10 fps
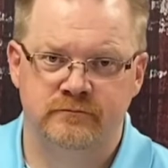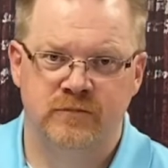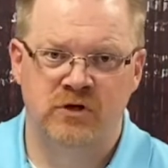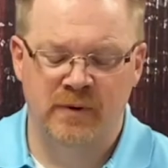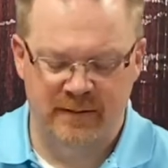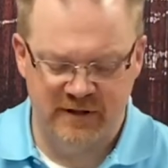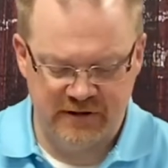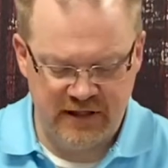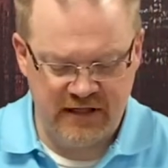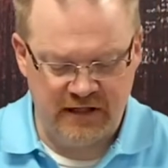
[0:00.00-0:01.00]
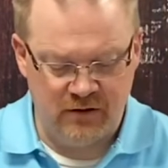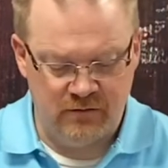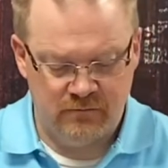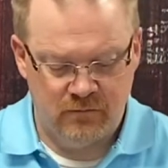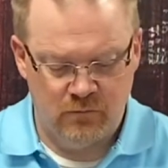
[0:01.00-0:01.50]
You might be thinking,
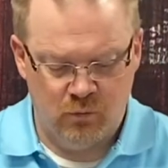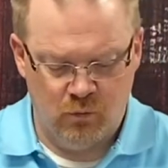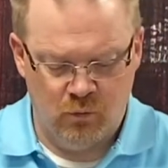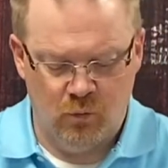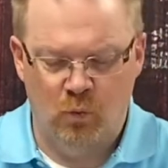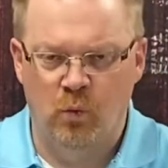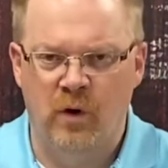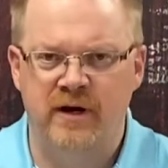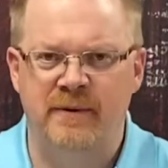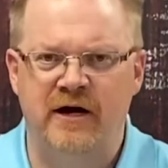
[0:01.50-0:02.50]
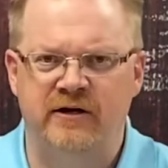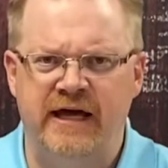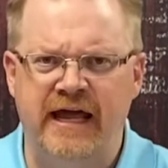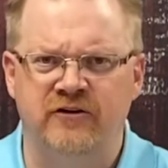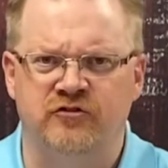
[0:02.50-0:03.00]
what about
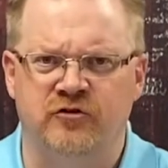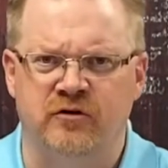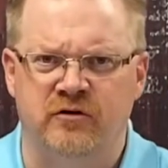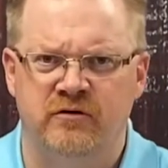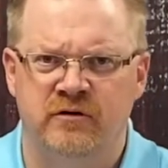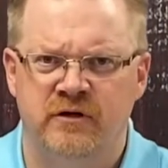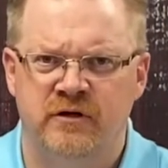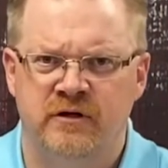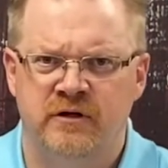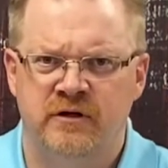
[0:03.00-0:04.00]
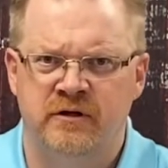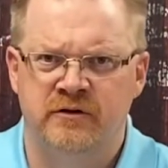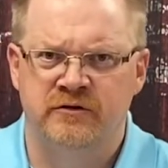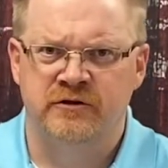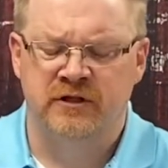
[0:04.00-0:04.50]
cancer?
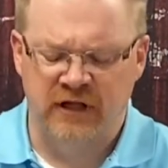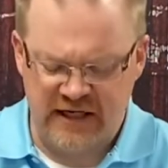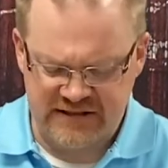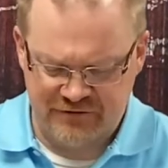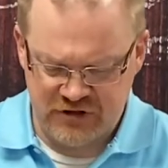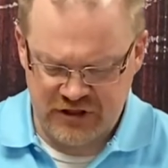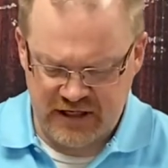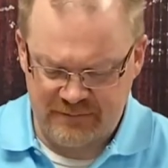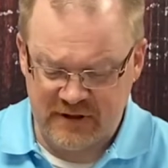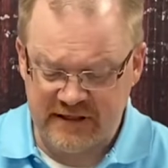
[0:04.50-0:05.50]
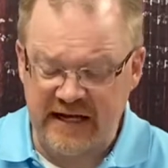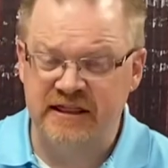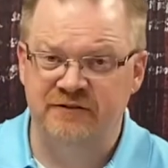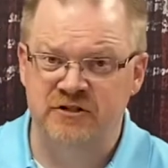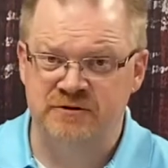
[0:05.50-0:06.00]
The loss of a job, the death
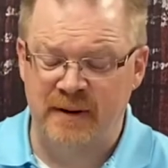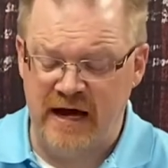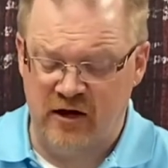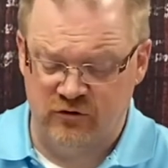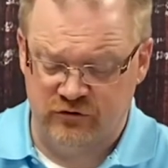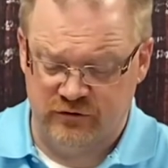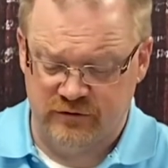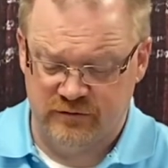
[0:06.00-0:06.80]
of a spouse?